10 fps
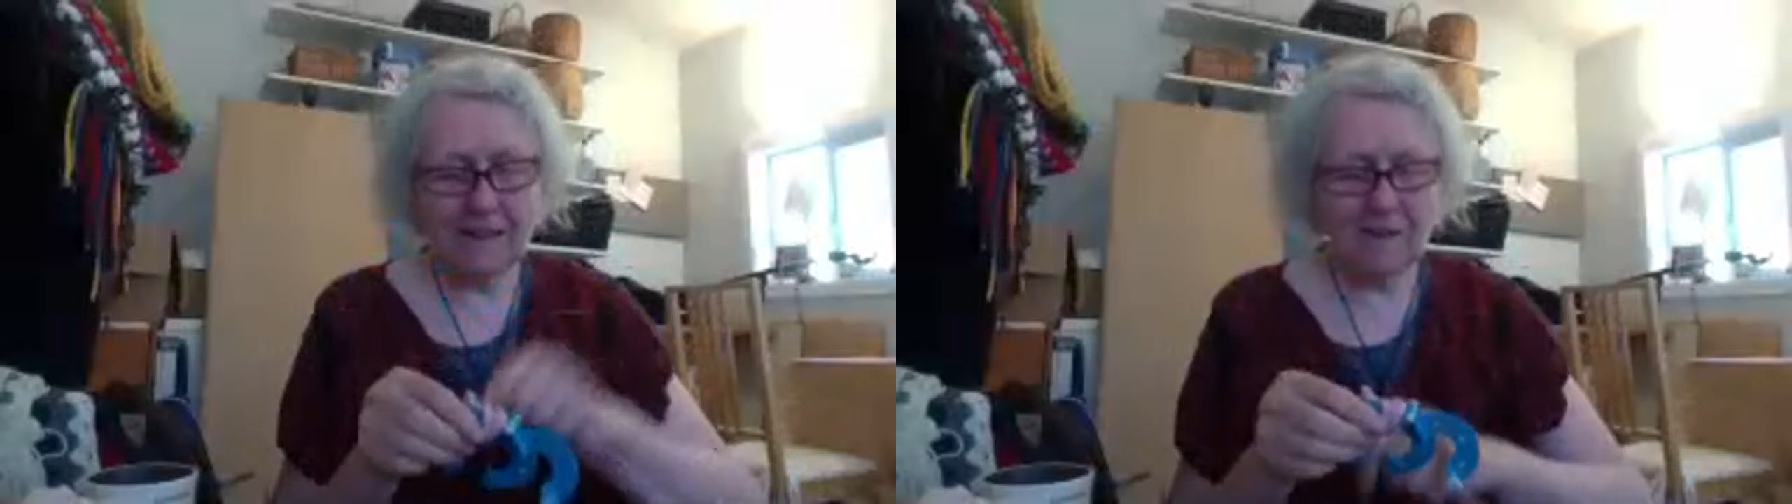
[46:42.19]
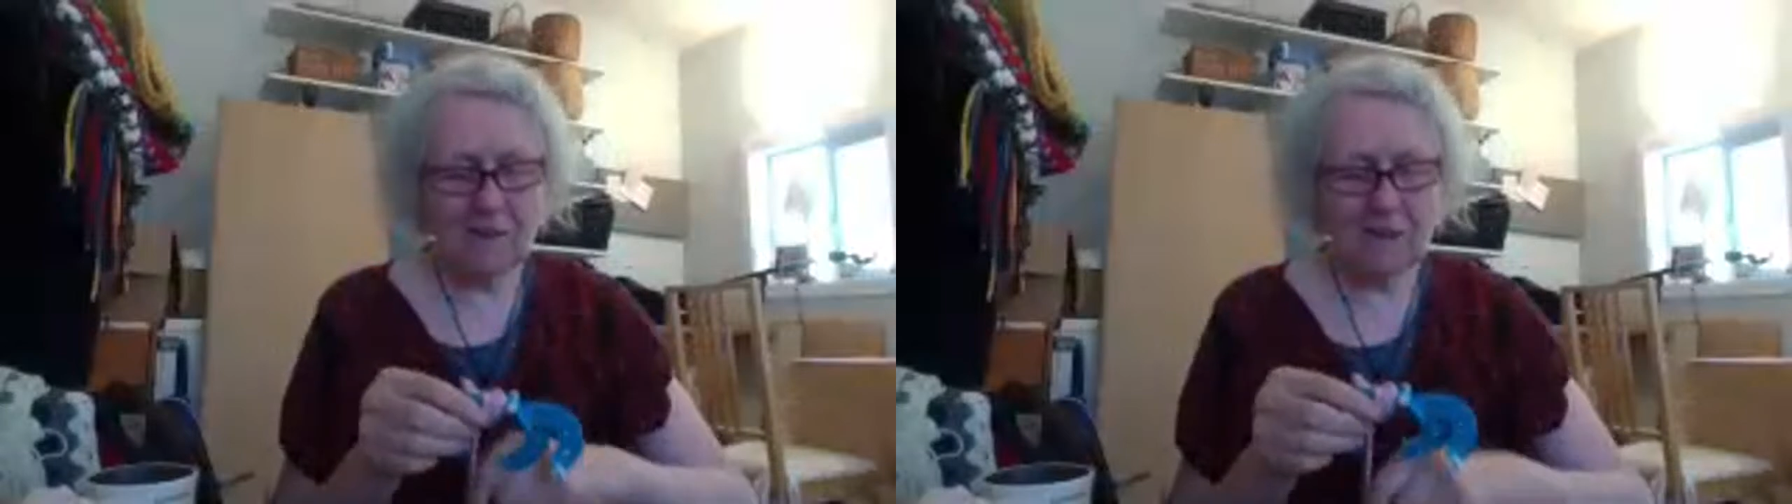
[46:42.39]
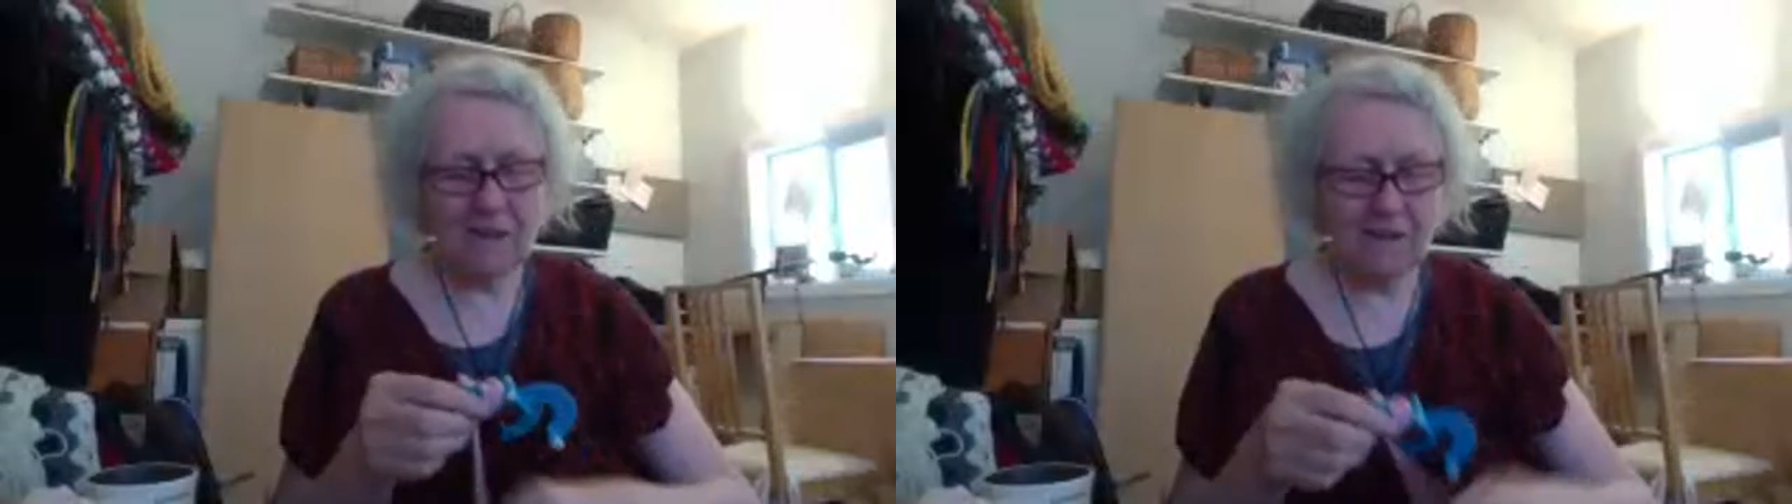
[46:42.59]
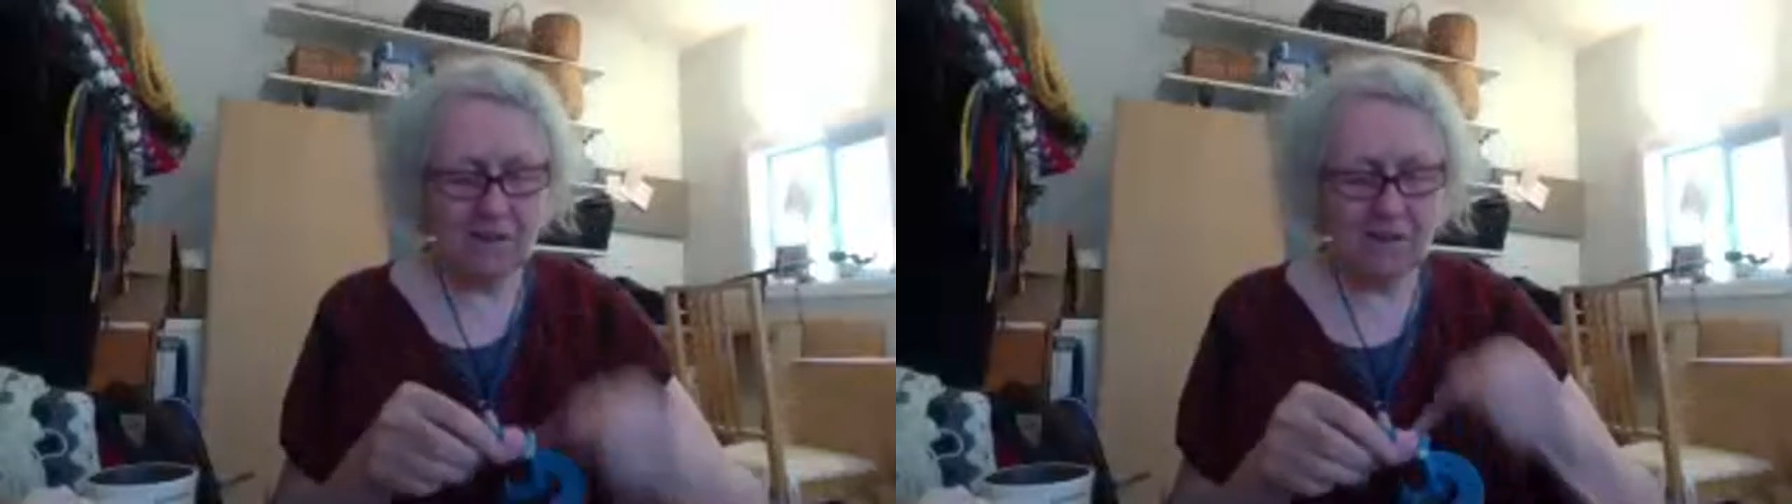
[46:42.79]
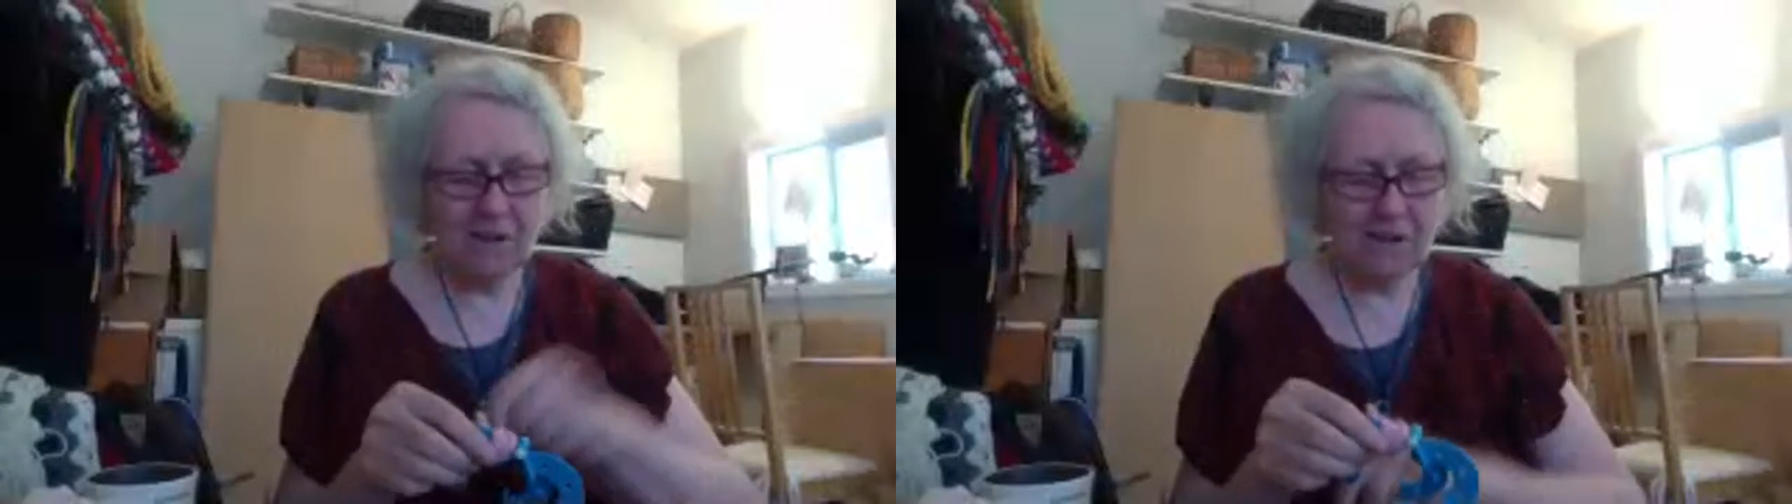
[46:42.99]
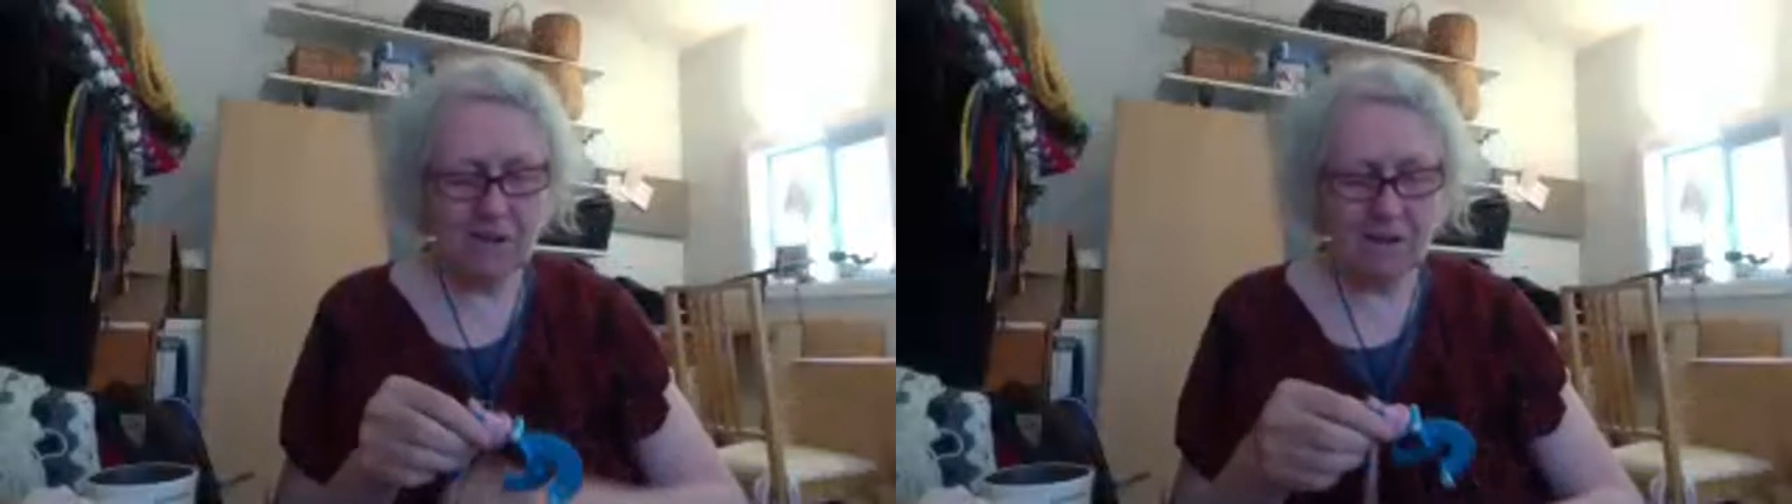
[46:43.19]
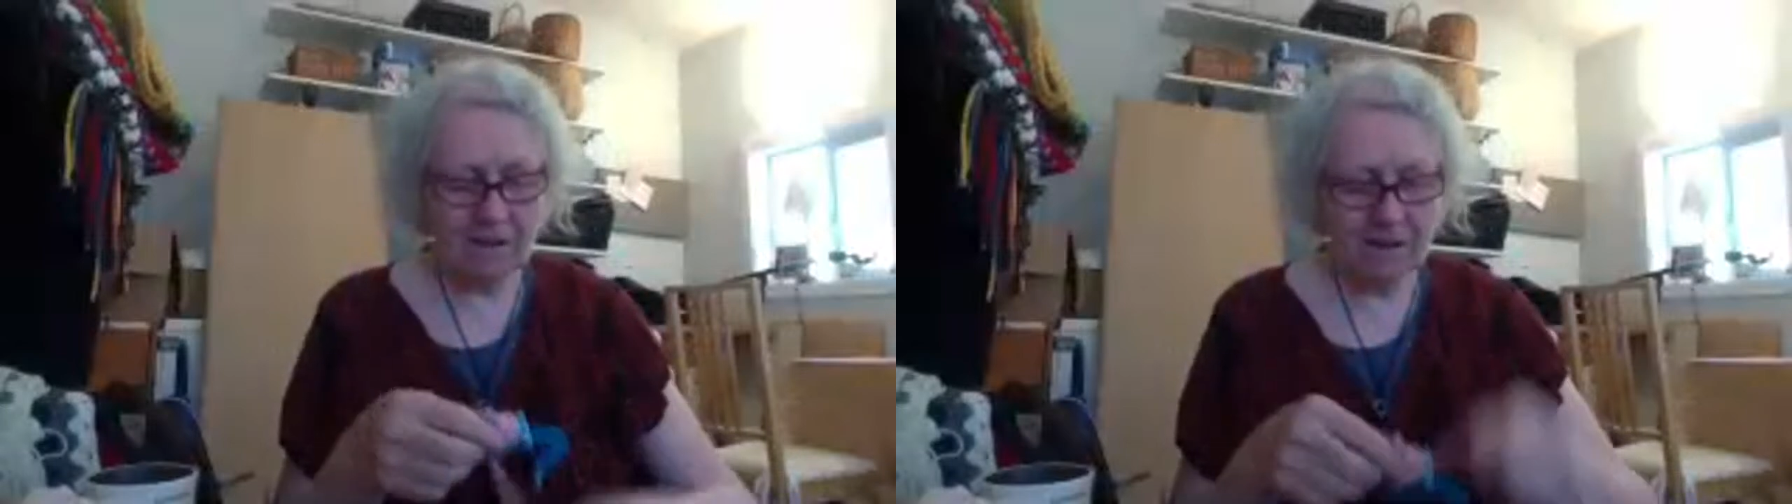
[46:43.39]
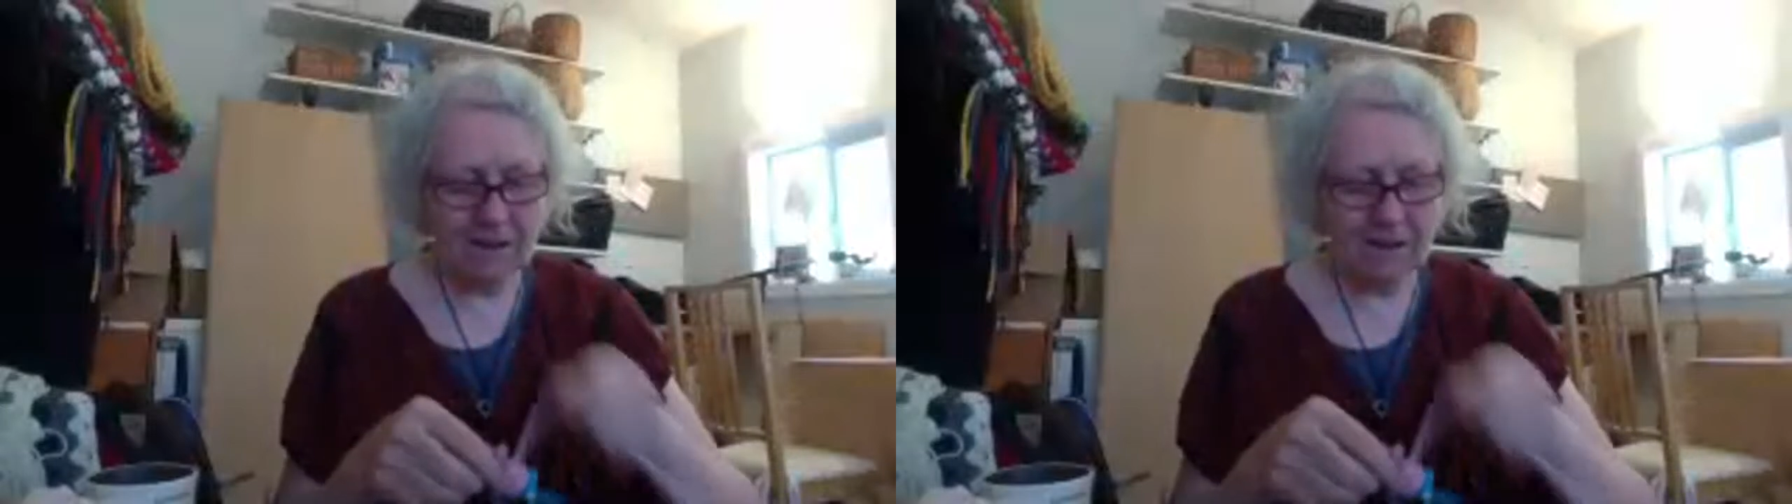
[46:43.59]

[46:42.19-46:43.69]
We can do it all.